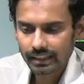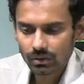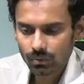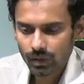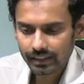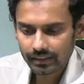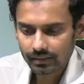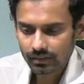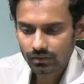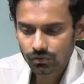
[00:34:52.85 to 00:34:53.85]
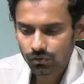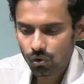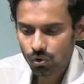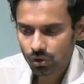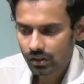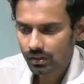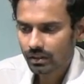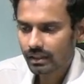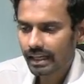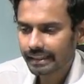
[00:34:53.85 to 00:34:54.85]
1, 4,
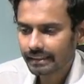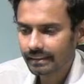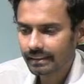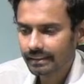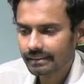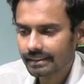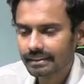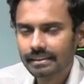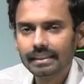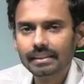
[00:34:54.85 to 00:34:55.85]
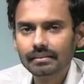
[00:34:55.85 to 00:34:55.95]
9, 16.